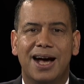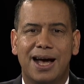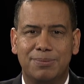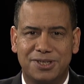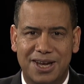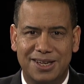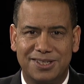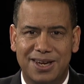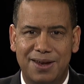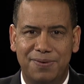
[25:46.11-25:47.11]
I'm Scott
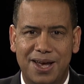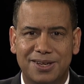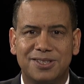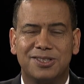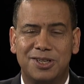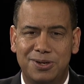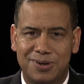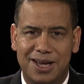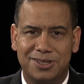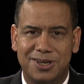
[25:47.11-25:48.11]
Syfax. See you
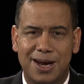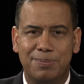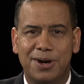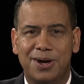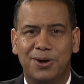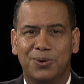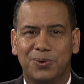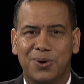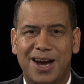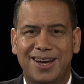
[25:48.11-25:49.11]
next time,
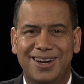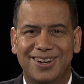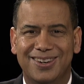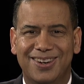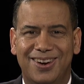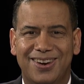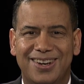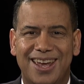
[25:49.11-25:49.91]
right here on